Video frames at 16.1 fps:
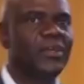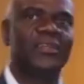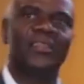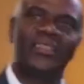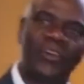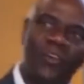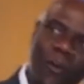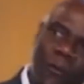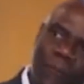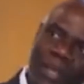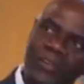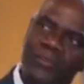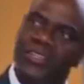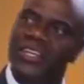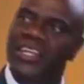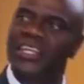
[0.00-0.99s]
Then they go
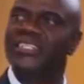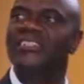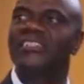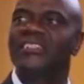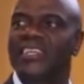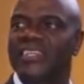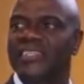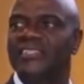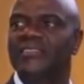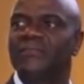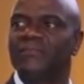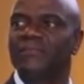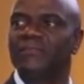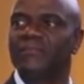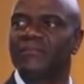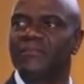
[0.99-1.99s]
back to the nation state.
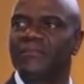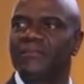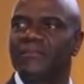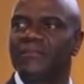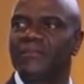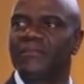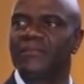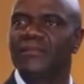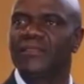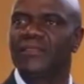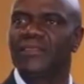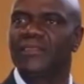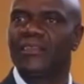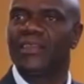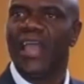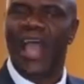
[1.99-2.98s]

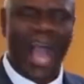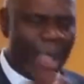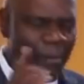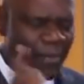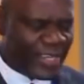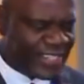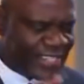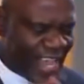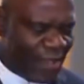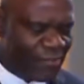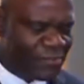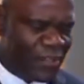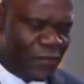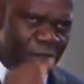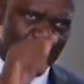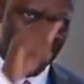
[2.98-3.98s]
How many
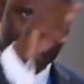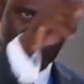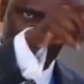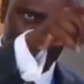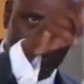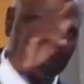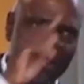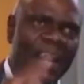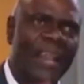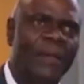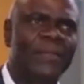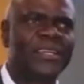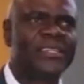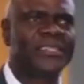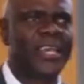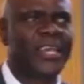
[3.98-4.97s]
times have you heard them in
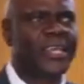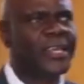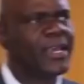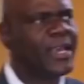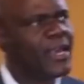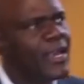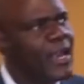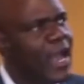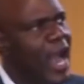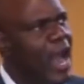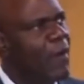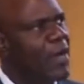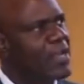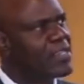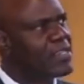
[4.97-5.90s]
parliament say, our